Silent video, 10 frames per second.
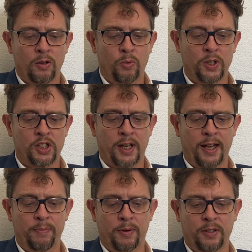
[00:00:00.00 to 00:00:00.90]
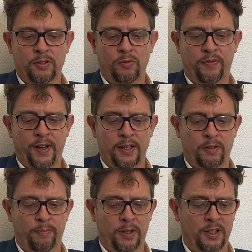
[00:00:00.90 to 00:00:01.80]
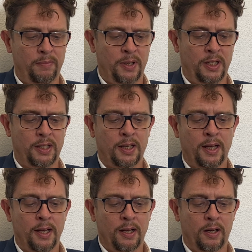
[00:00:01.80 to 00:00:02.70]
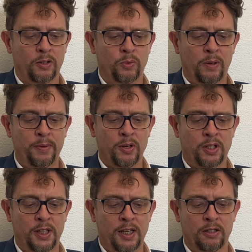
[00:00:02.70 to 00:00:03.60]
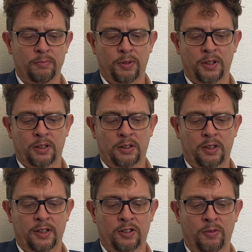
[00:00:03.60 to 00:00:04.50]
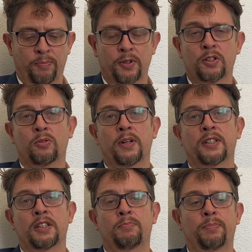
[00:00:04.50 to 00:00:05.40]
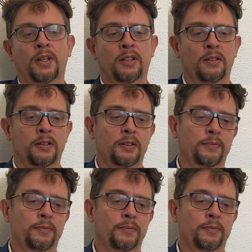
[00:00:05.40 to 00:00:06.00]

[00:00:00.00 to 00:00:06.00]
which help us to fight the pandemic and will be a key component in the post-crisis period.